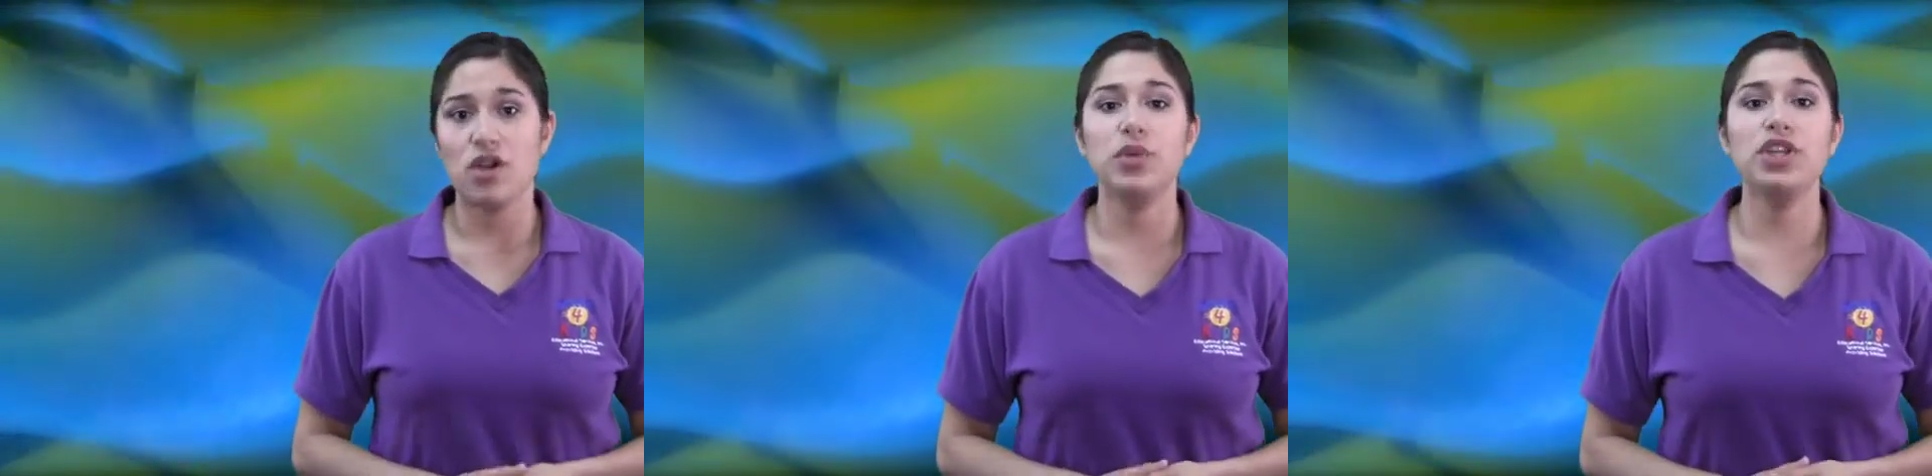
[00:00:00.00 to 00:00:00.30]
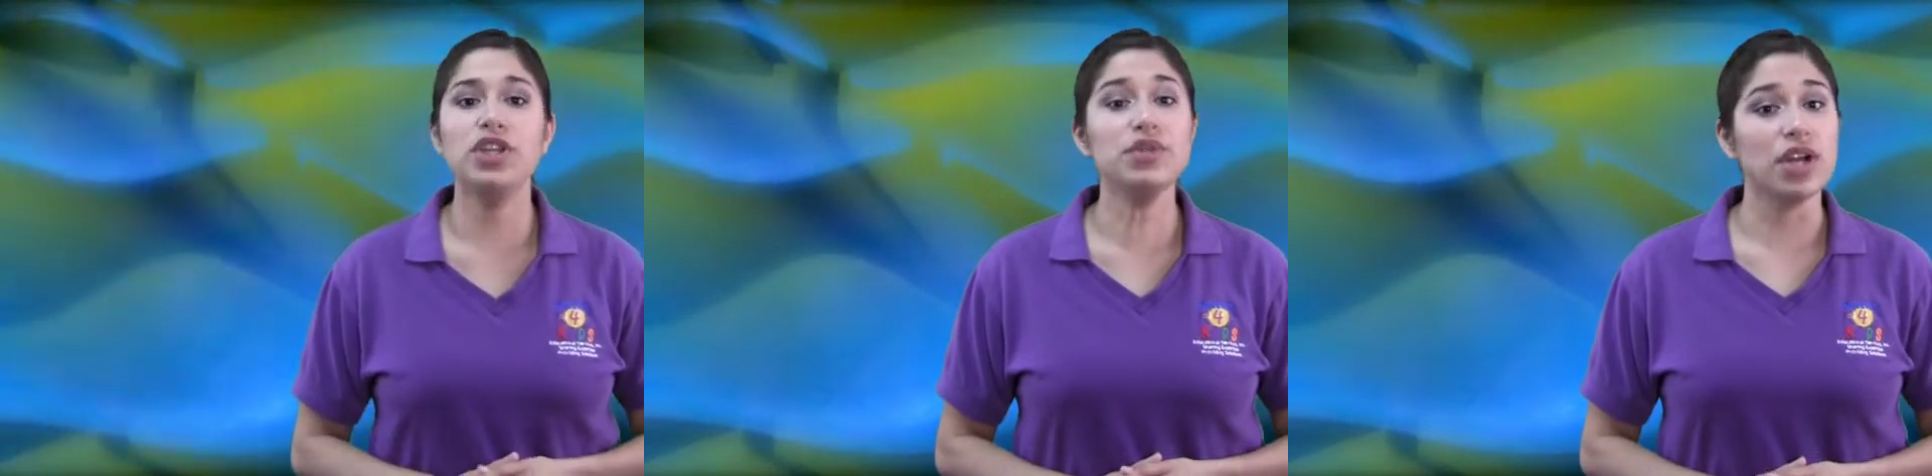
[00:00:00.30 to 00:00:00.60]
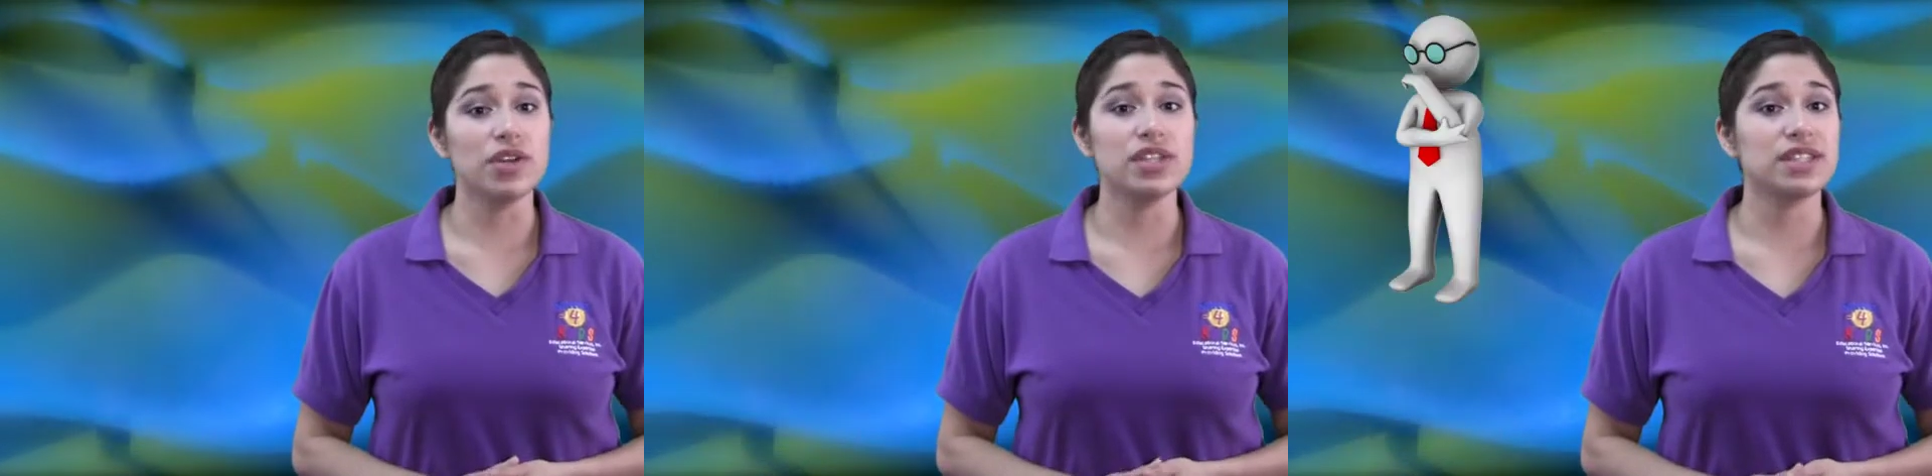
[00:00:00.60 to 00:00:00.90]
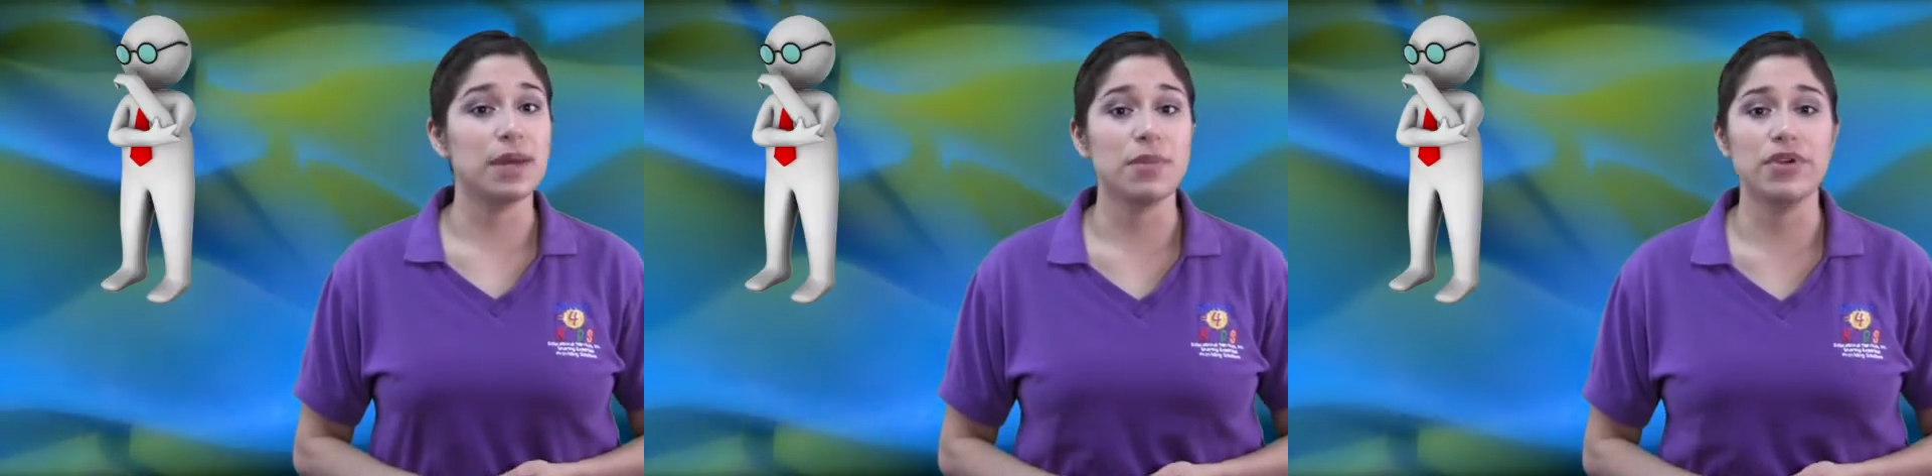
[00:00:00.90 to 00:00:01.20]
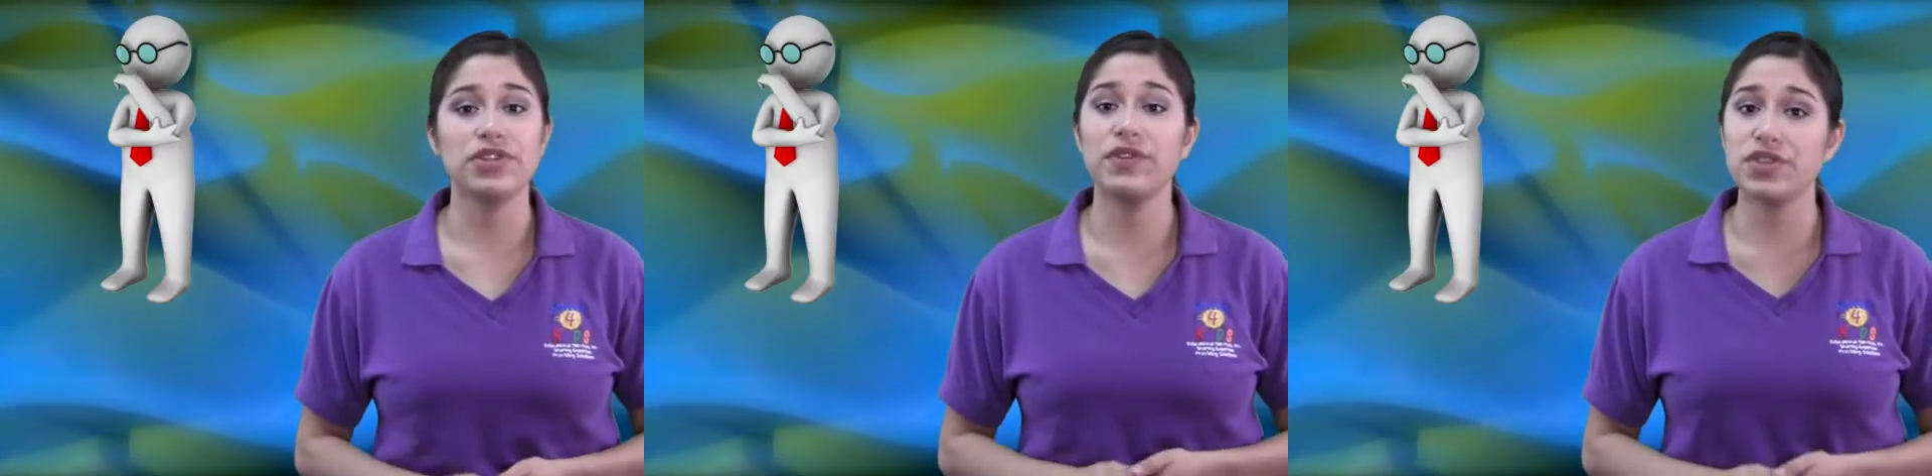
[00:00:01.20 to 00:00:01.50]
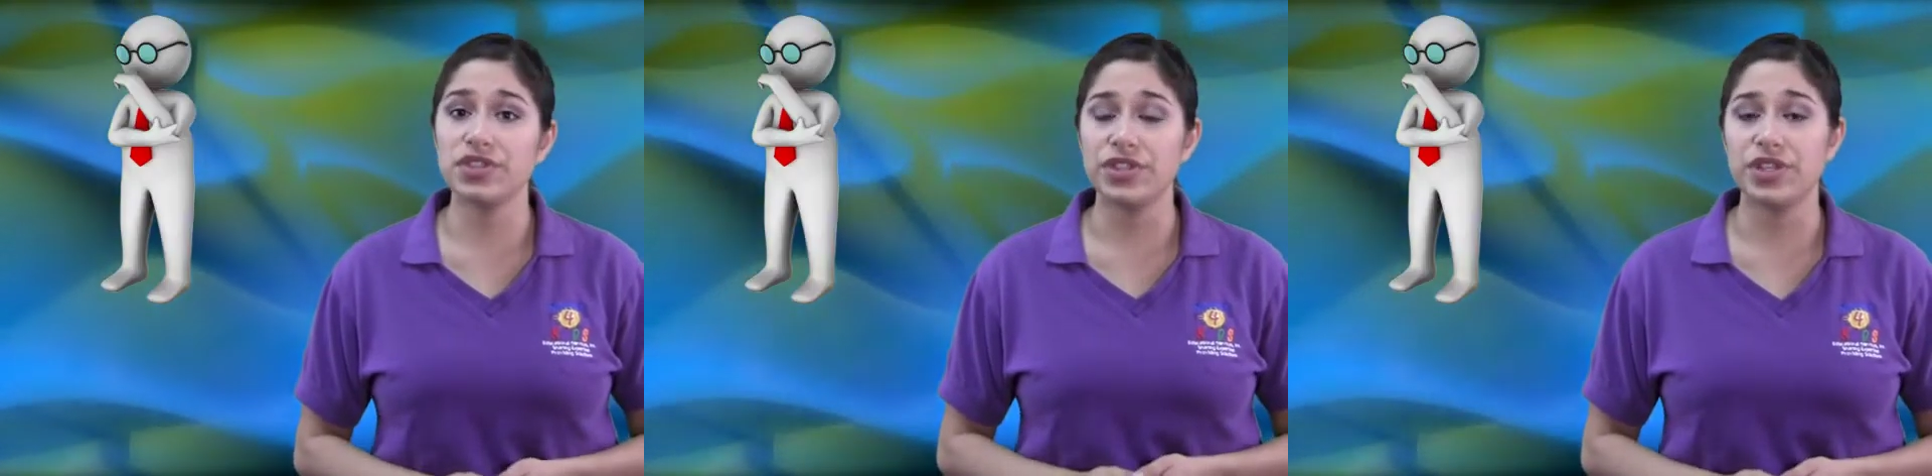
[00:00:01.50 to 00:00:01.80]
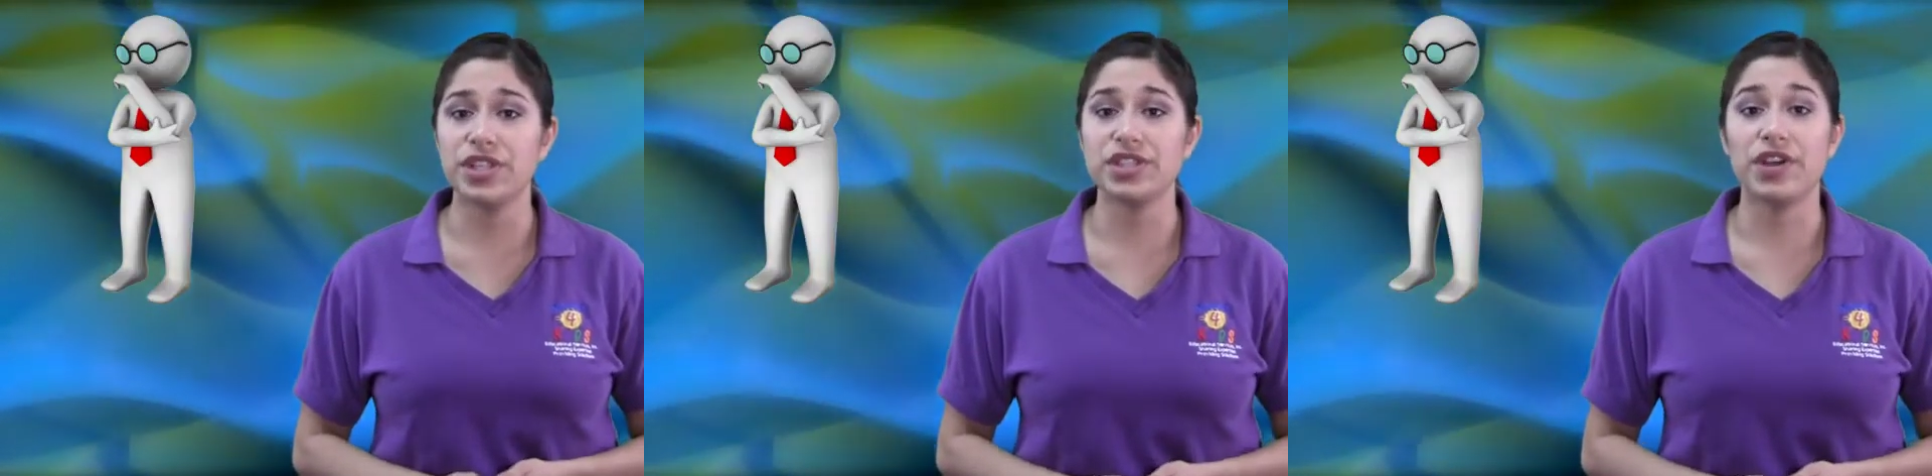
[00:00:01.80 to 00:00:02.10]
When you notice that most of your
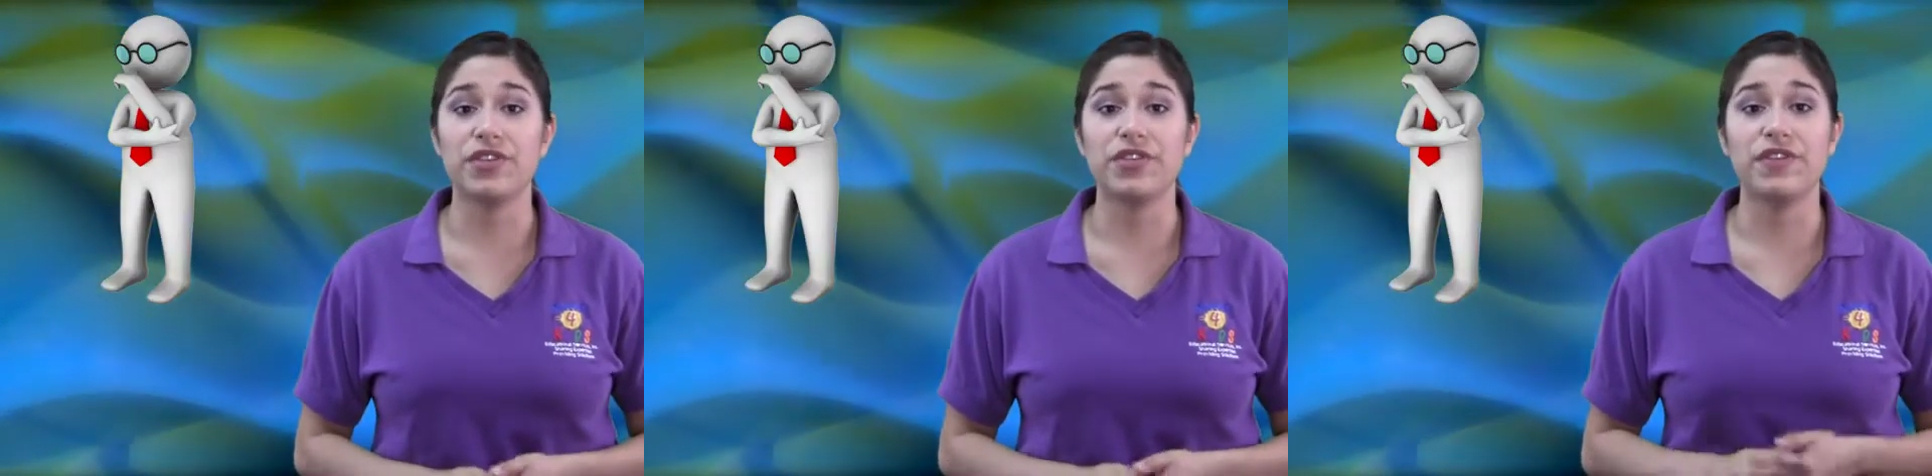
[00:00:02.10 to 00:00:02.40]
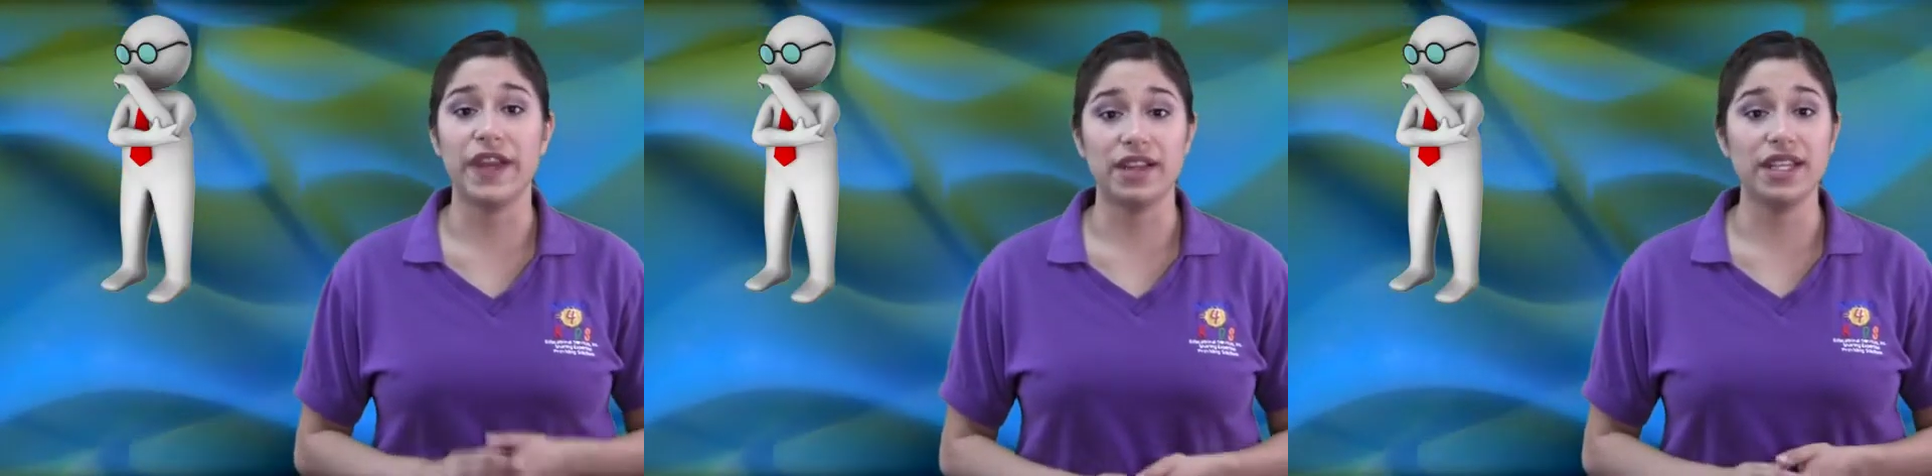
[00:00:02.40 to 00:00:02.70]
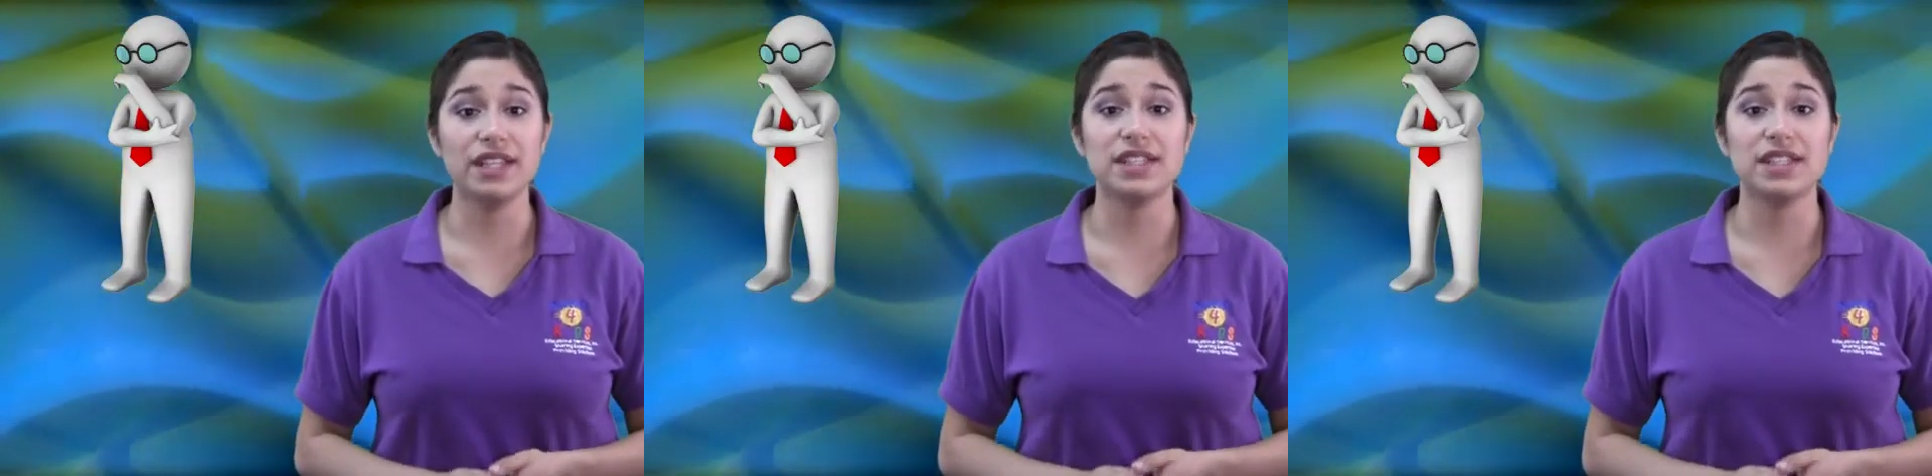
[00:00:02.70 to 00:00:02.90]
students are failing